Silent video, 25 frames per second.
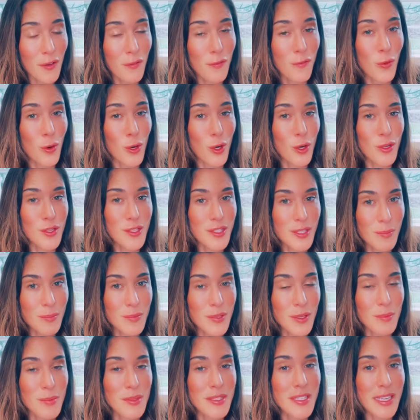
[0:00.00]
for your
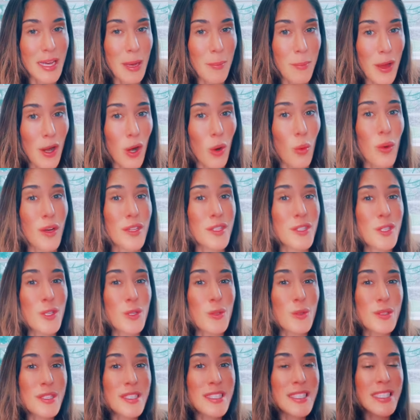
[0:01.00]
symptoms to get better once you
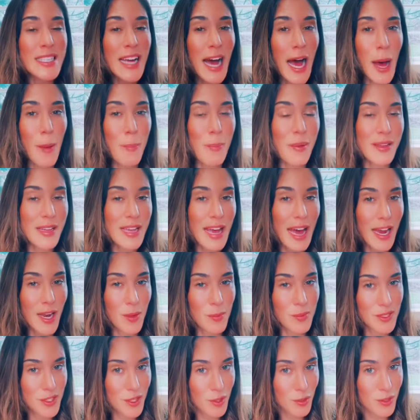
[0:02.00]
stop
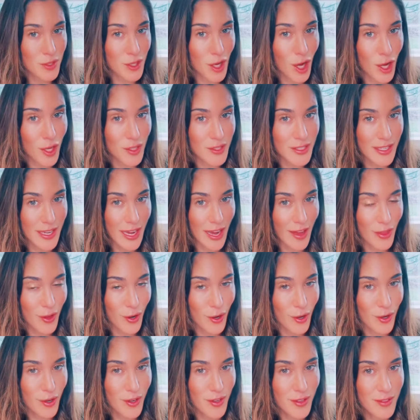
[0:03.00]
cannabis use
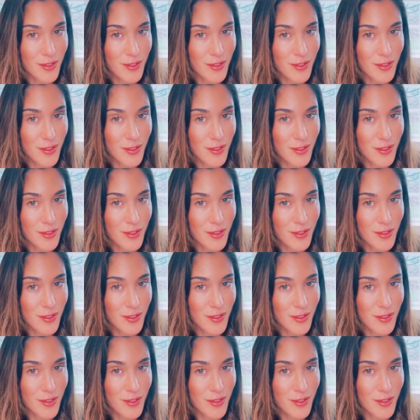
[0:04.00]
altogether.